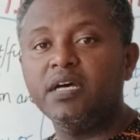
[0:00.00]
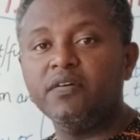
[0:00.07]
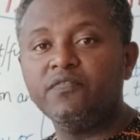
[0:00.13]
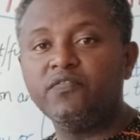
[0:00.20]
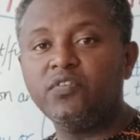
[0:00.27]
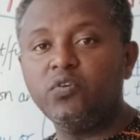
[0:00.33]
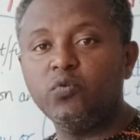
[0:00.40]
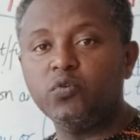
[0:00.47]

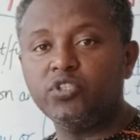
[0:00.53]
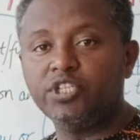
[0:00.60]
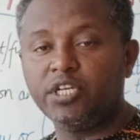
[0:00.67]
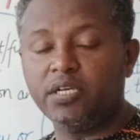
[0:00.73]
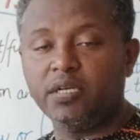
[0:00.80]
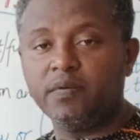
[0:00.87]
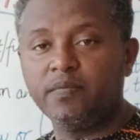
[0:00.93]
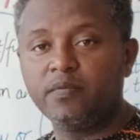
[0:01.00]

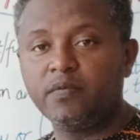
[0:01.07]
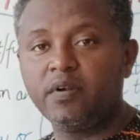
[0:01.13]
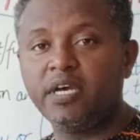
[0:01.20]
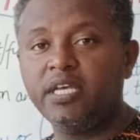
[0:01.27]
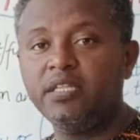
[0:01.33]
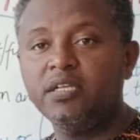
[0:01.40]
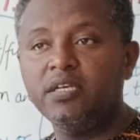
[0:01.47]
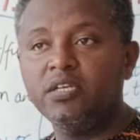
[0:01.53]
future,
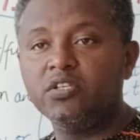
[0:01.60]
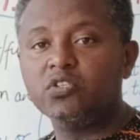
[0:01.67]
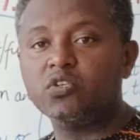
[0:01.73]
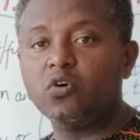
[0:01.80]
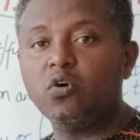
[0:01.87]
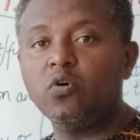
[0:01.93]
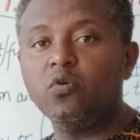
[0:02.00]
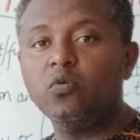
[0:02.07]
right?
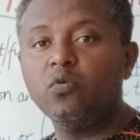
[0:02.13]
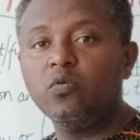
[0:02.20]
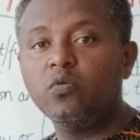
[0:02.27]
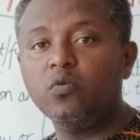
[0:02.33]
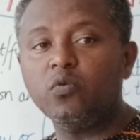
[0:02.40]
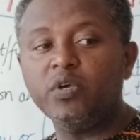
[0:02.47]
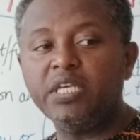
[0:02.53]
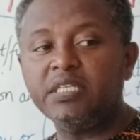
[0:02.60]
So
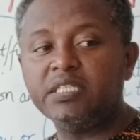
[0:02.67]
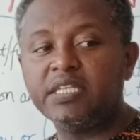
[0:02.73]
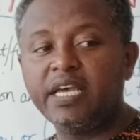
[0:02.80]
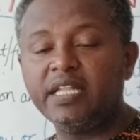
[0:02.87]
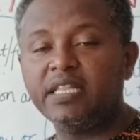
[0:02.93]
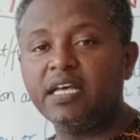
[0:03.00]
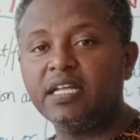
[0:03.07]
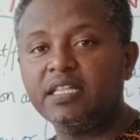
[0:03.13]
we
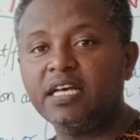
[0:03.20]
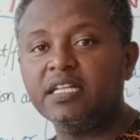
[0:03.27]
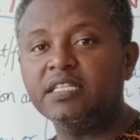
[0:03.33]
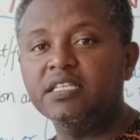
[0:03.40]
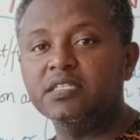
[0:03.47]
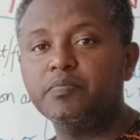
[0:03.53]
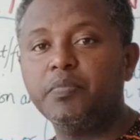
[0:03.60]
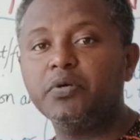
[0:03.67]
said that that
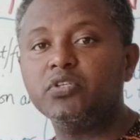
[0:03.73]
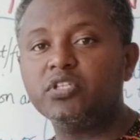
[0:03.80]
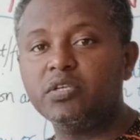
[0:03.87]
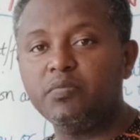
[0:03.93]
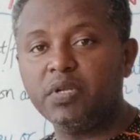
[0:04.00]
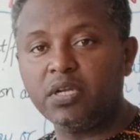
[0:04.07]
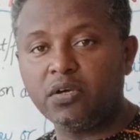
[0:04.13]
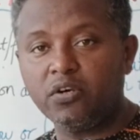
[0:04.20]
is
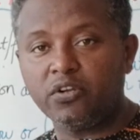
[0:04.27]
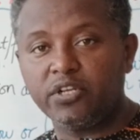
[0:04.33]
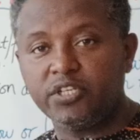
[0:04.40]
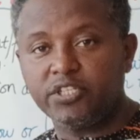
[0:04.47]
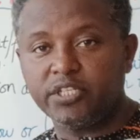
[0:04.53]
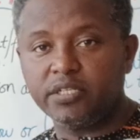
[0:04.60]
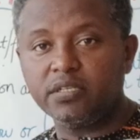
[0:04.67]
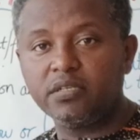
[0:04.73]
possible
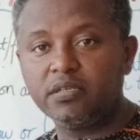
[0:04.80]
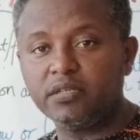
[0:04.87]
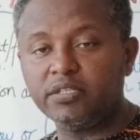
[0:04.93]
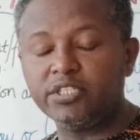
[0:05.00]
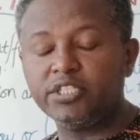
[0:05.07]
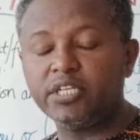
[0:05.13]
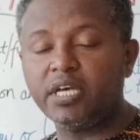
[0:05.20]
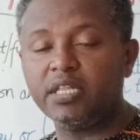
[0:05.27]
condition,
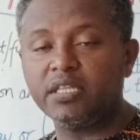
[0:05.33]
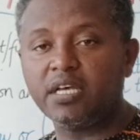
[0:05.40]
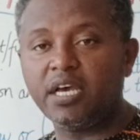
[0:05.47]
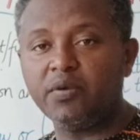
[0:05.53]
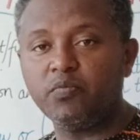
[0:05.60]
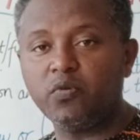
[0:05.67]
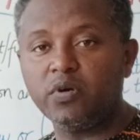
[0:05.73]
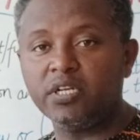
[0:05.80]
conditional
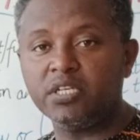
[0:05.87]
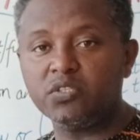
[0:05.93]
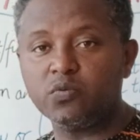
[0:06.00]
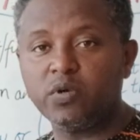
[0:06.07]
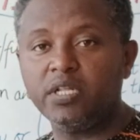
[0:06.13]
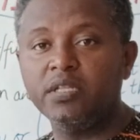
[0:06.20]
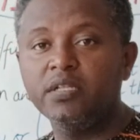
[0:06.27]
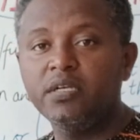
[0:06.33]
type 1 as well.